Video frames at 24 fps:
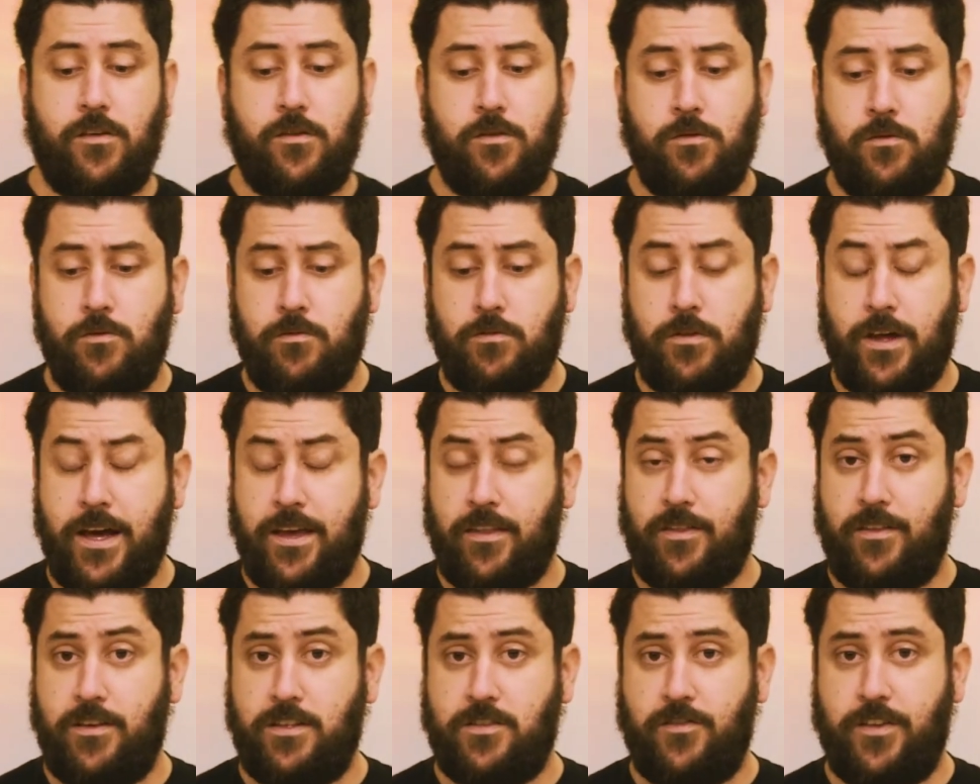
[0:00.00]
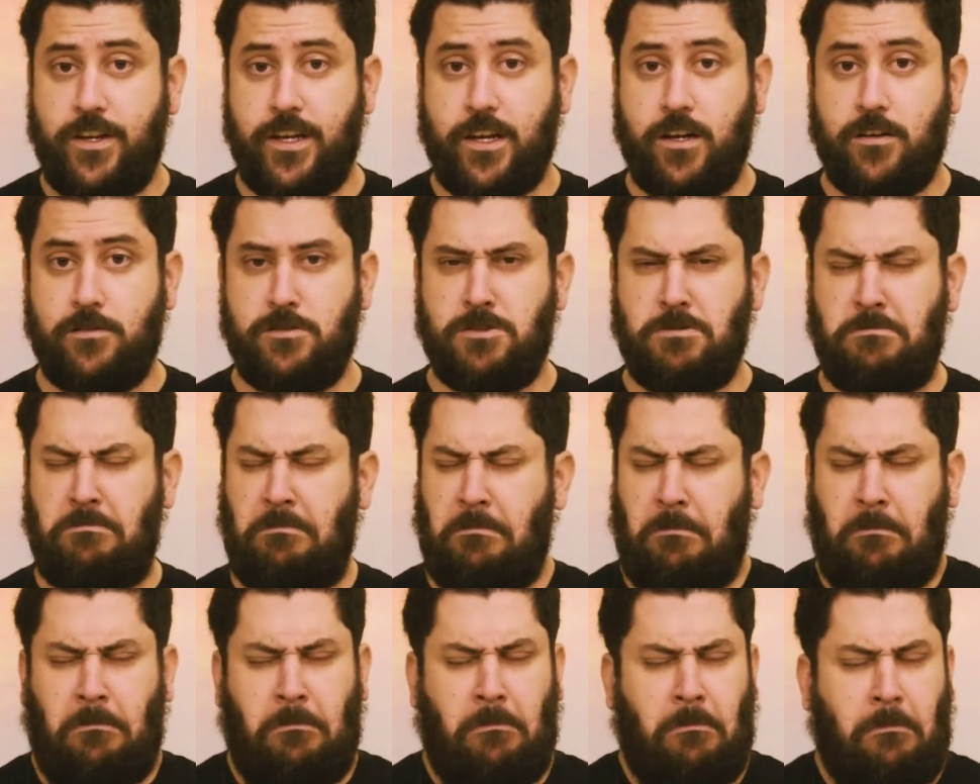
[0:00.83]
you like these videos,
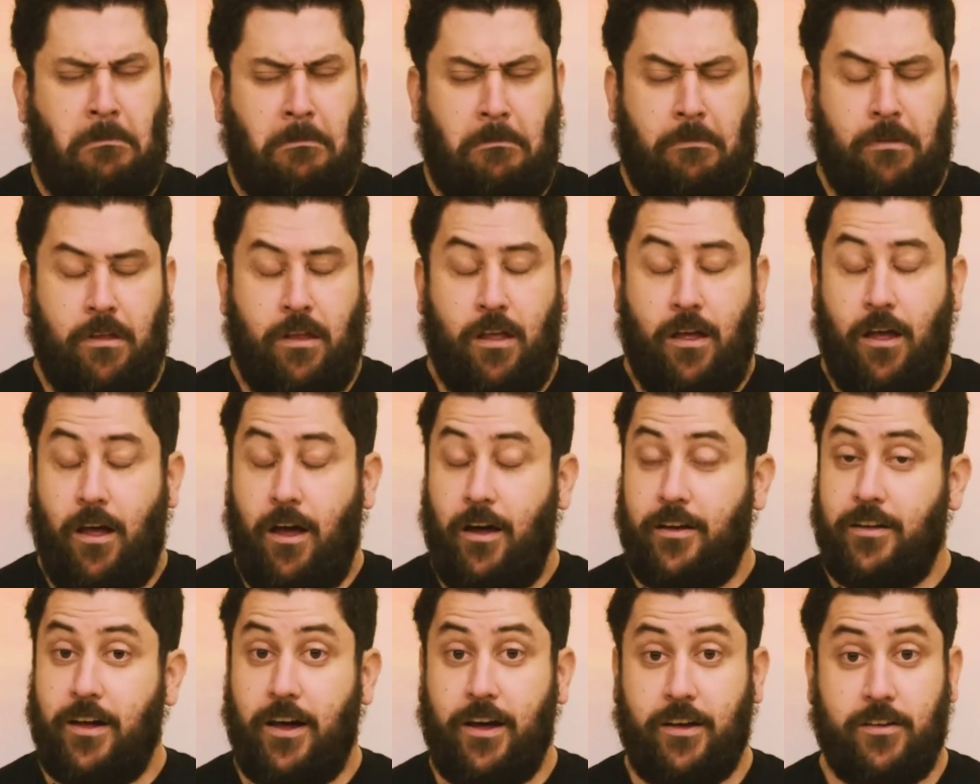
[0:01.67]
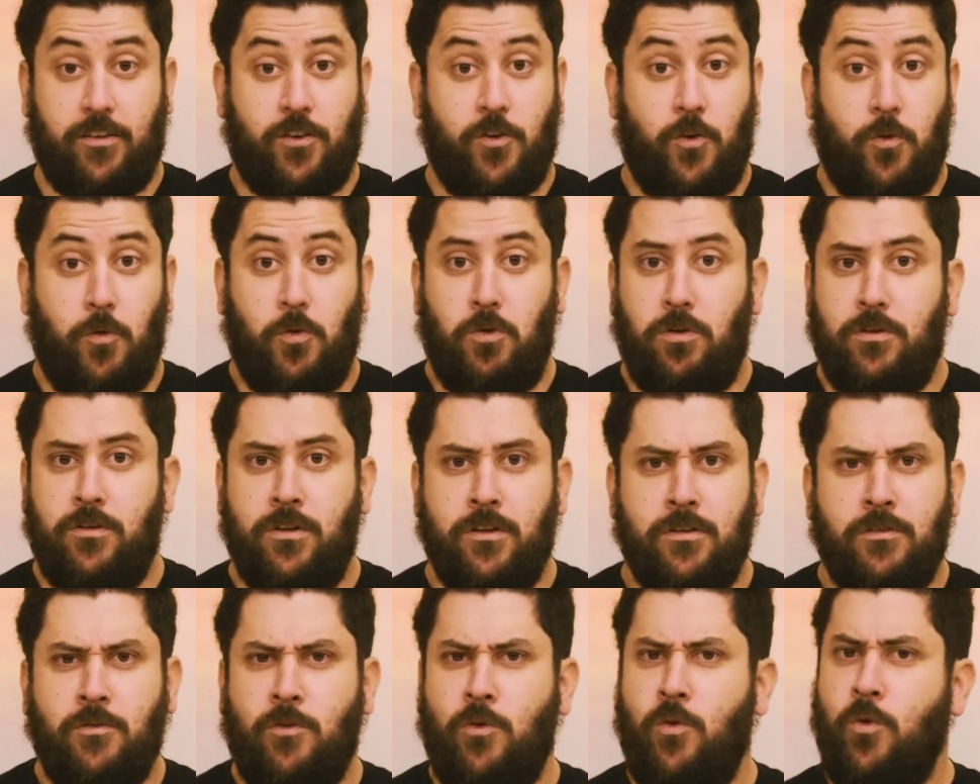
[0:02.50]

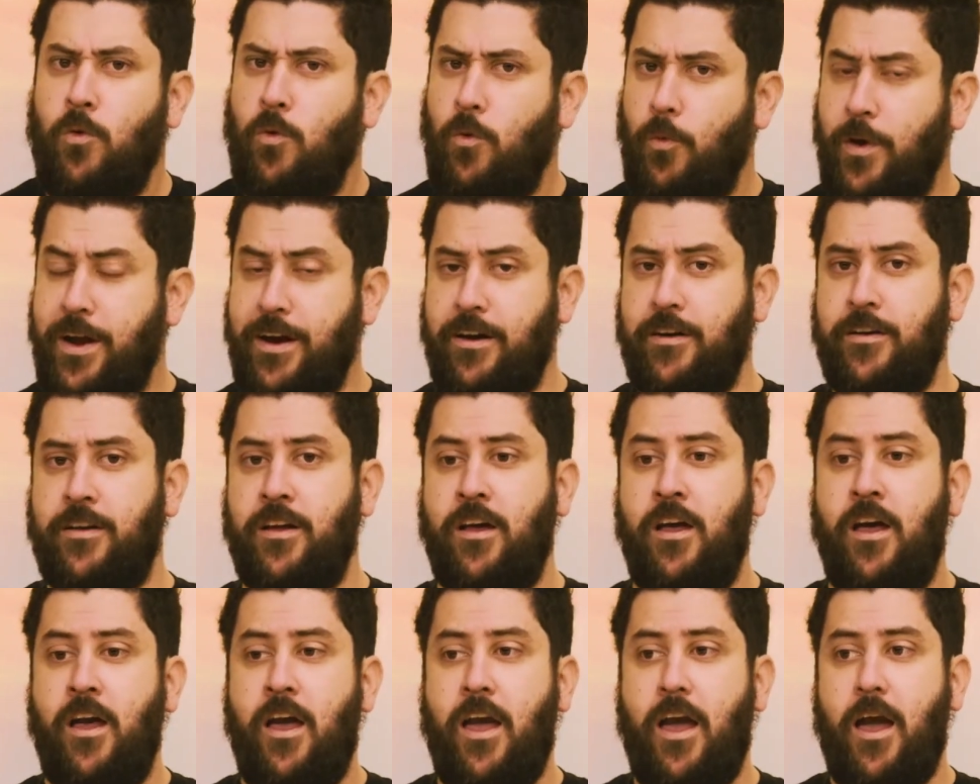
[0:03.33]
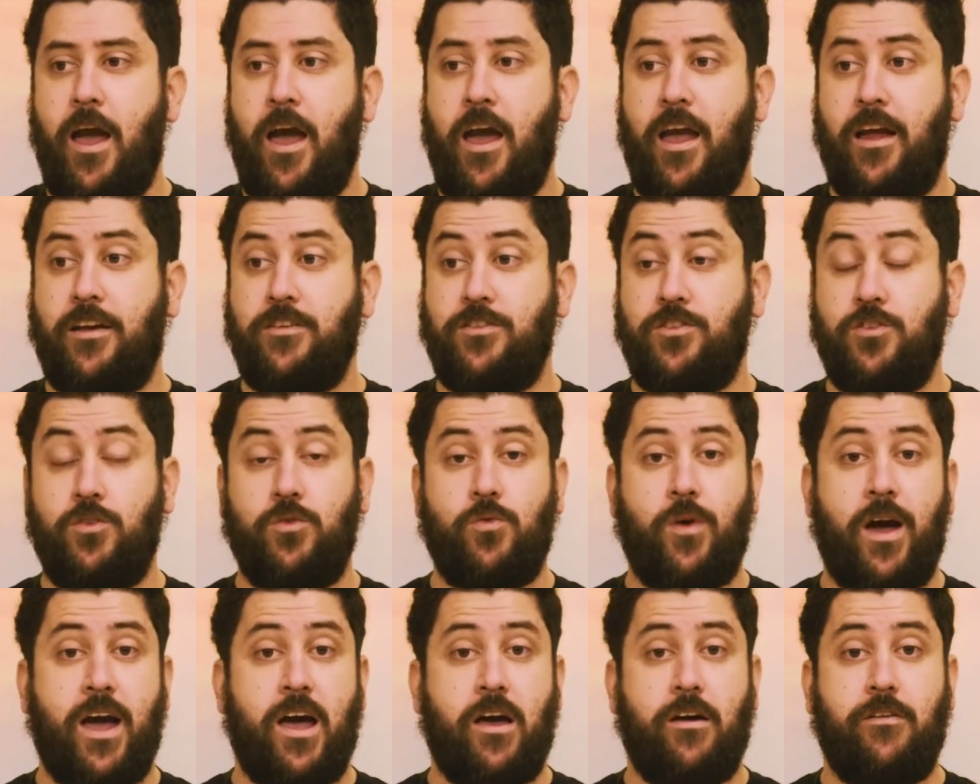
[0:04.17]
cool, weird, and
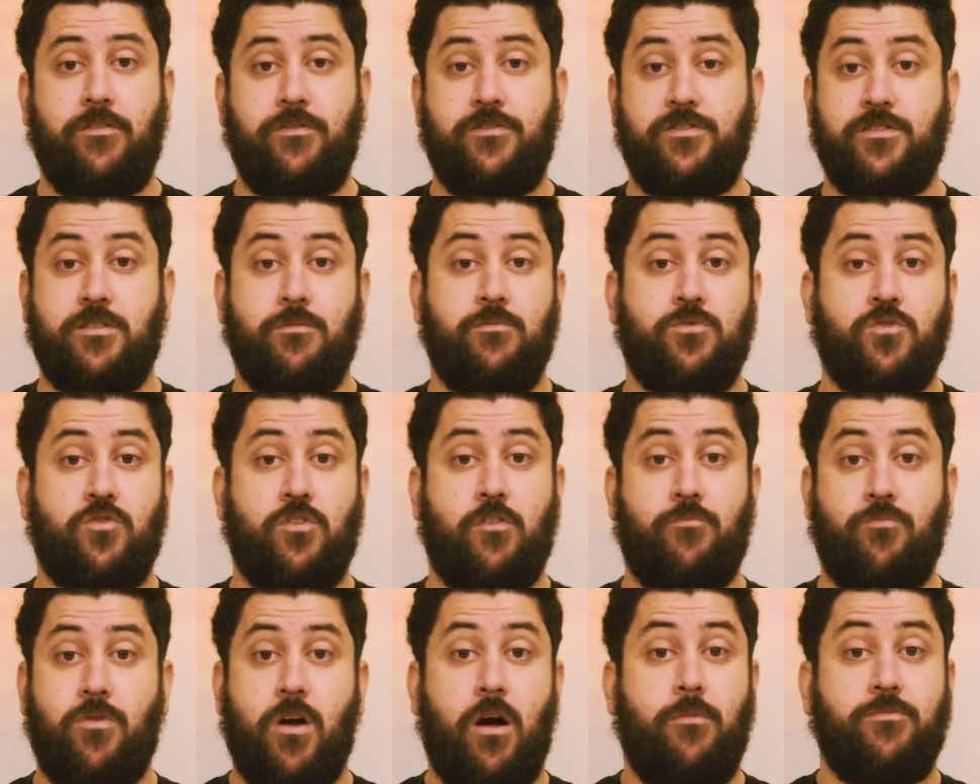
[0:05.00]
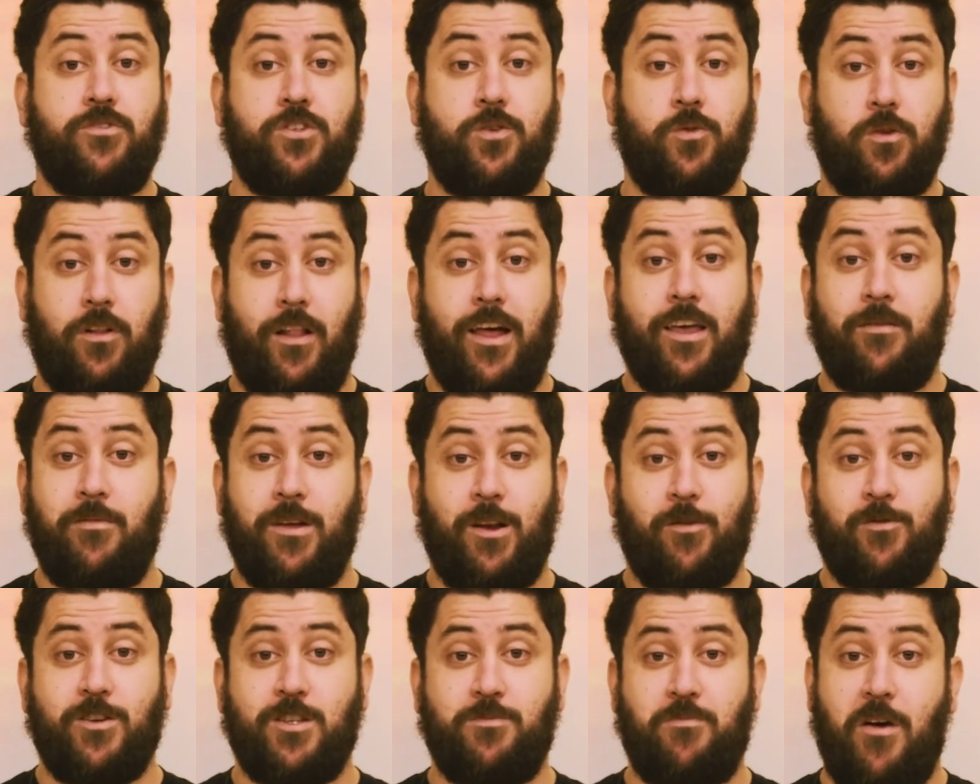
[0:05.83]
you have some sort of prompt you would like me
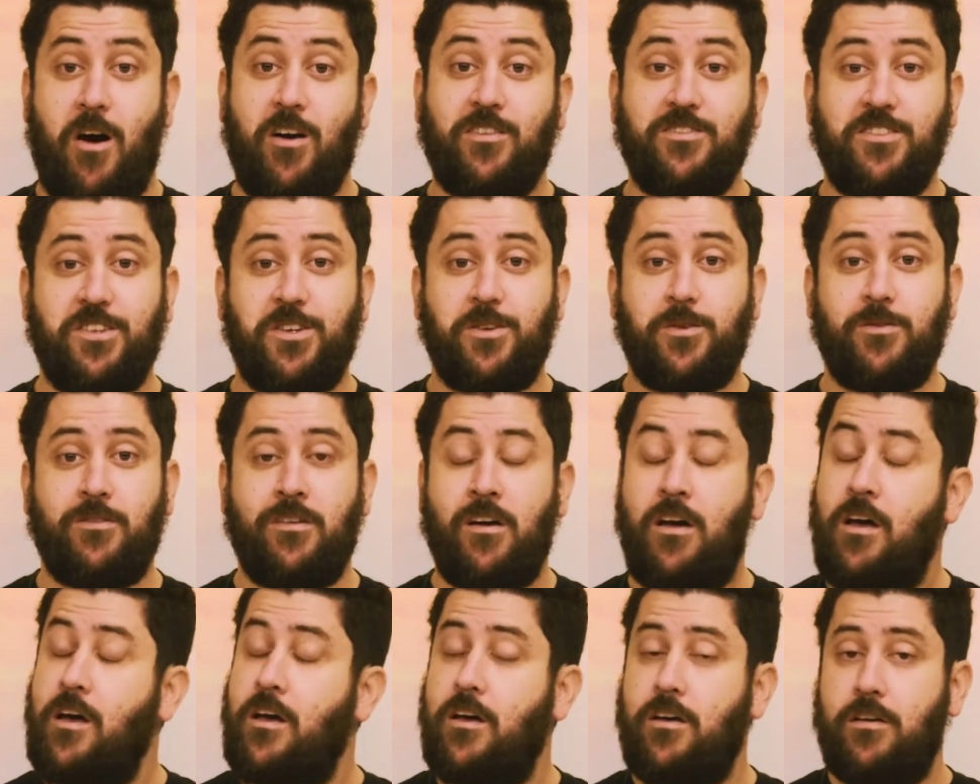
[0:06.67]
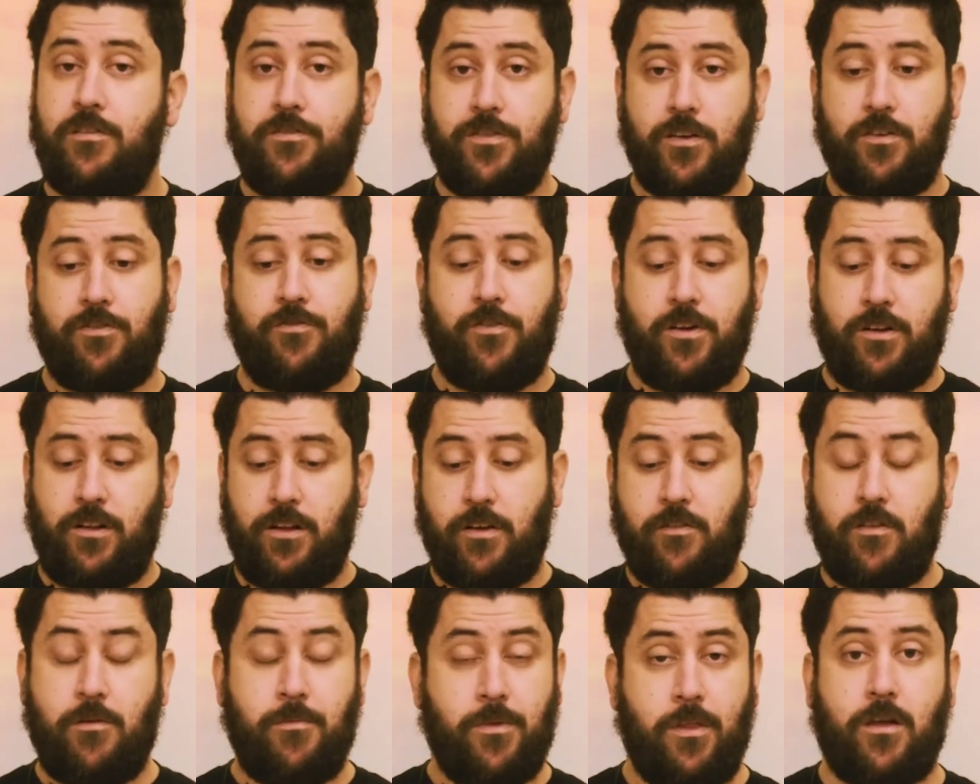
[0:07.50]
to respond to, feel free to
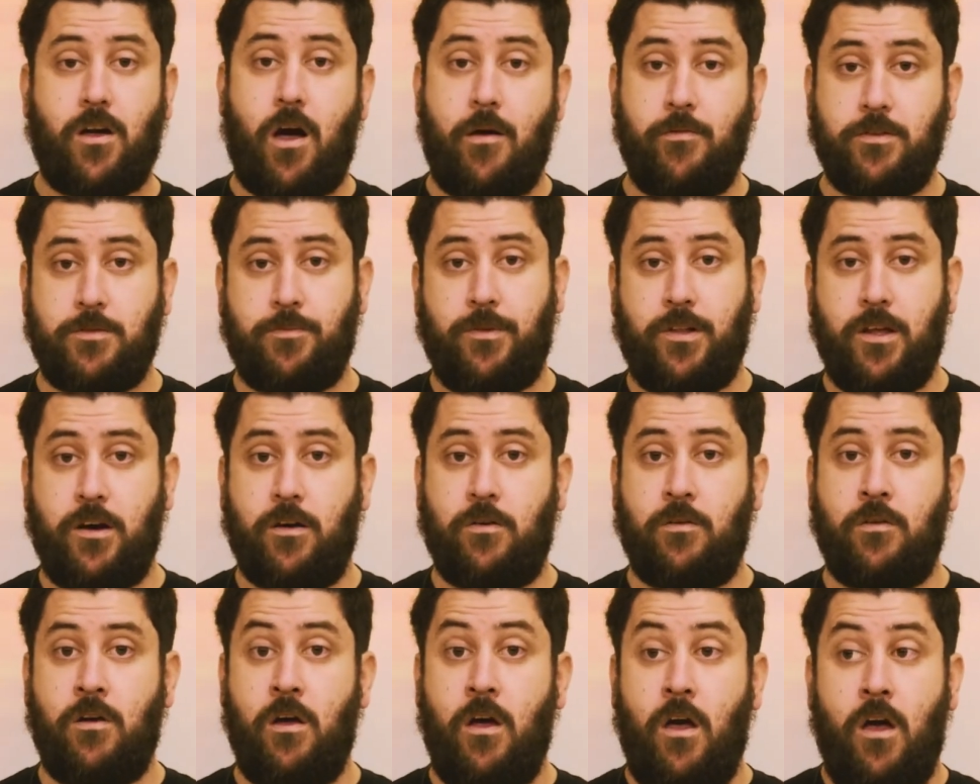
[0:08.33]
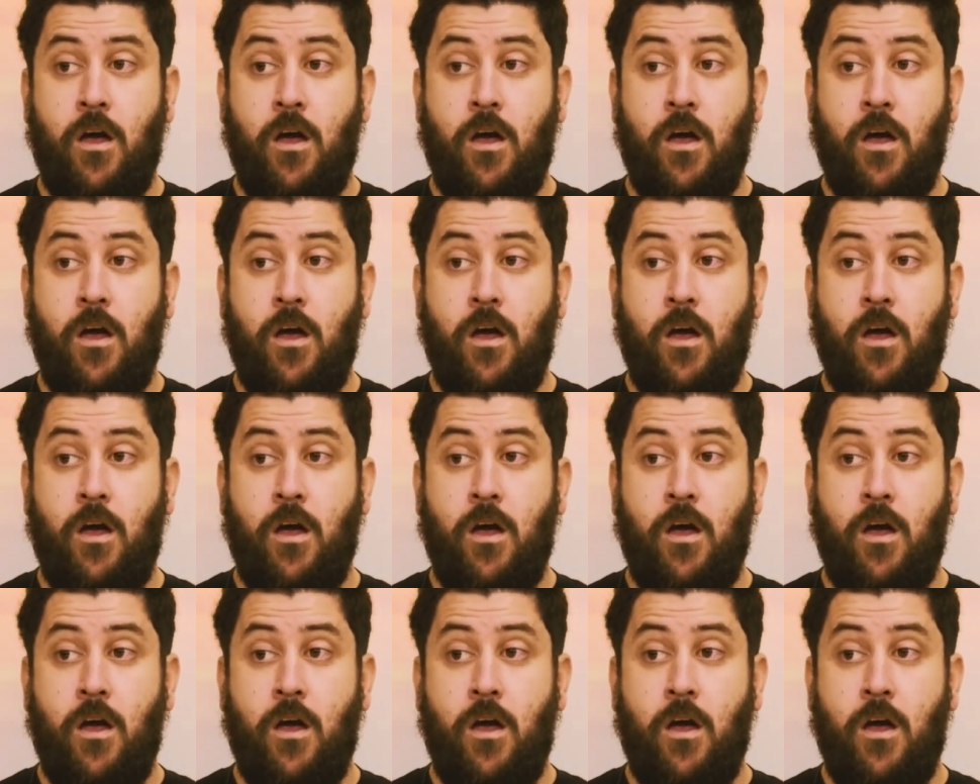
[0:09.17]
leave them in the comments below.